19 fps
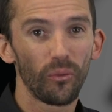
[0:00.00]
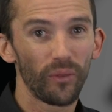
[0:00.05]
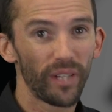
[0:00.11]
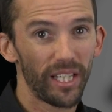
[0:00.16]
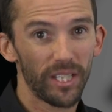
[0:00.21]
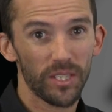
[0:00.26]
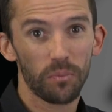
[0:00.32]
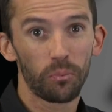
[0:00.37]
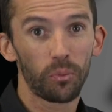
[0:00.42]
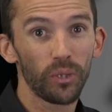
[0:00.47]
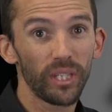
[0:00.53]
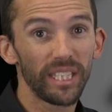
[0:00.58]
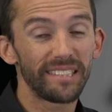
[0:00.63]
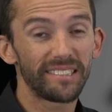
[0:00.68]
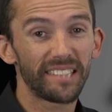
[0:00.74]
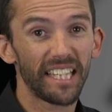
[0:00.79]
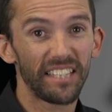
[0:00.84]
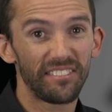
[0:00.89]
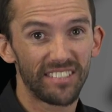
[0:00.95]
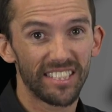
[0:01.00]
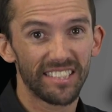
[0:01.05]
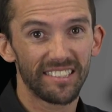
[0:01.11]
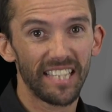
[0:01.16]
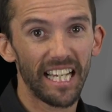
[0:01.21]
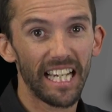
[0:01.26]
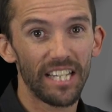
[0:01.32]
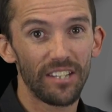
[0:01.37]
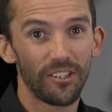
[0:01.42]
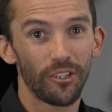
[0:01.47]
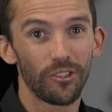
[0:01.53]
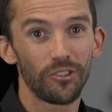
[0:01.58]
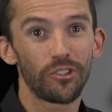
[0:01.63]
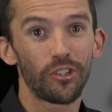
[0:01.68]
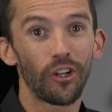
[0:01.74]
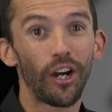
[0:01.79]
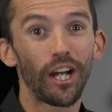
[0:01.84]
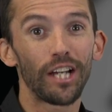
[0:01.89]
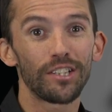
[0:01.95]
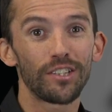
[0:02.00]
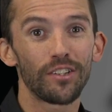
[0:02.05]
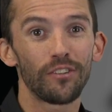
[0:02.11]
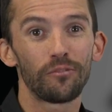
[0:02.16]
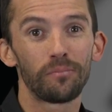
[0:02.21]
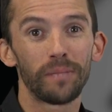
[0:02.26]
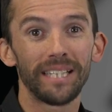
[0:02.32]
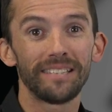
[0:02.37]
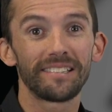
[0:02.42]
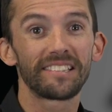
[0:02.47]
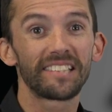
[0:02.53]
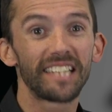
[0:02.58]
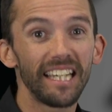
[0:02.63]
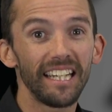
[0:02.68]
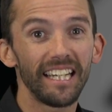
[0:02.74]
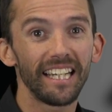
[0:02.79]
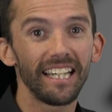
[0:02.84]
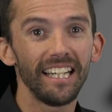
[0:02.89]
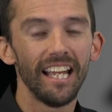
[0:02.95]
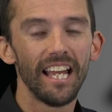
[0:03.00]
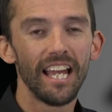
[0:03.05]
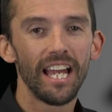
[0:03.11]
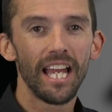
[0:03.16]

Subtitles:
then it's pretty safe to say those tyres have been skidding,